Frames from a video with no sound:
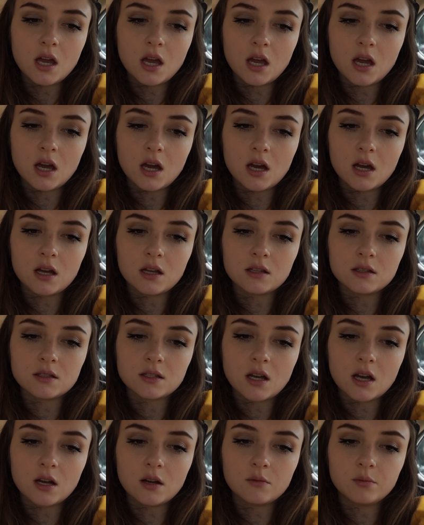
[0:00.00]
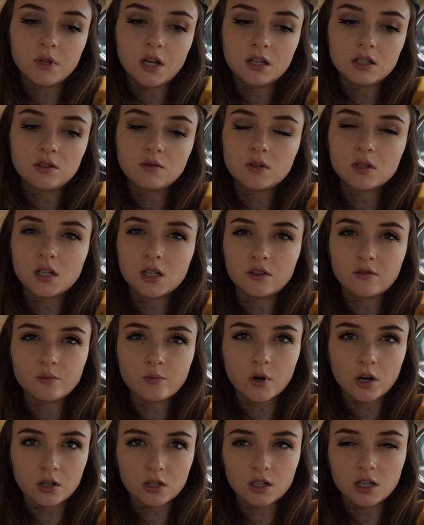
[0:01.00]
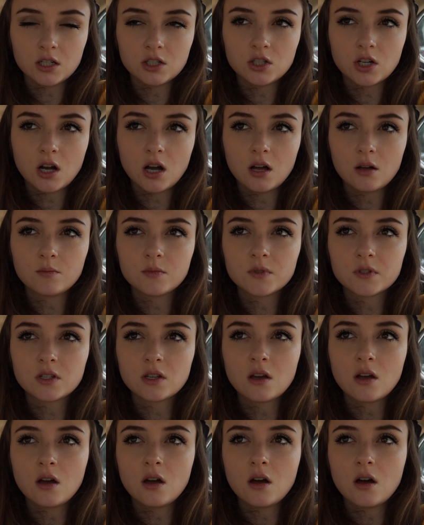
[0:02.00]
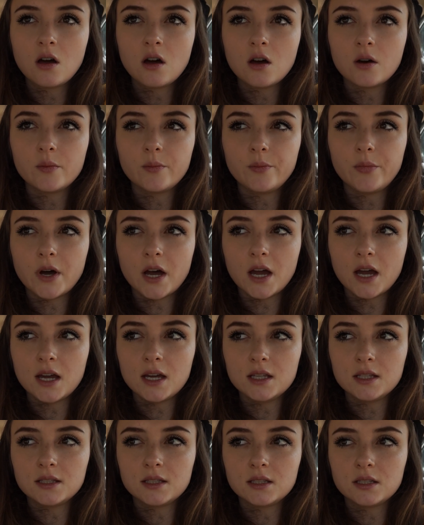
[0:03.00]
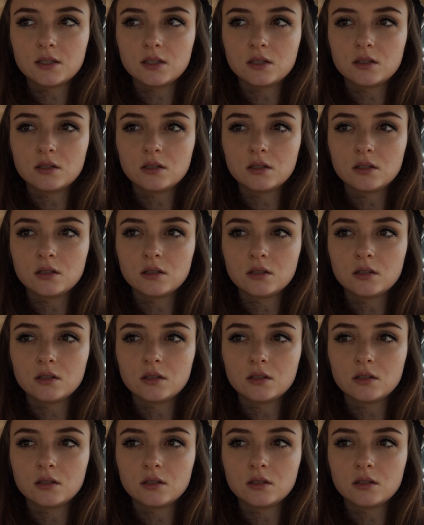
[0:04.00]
And I applied to a lot of marketing jobs, but,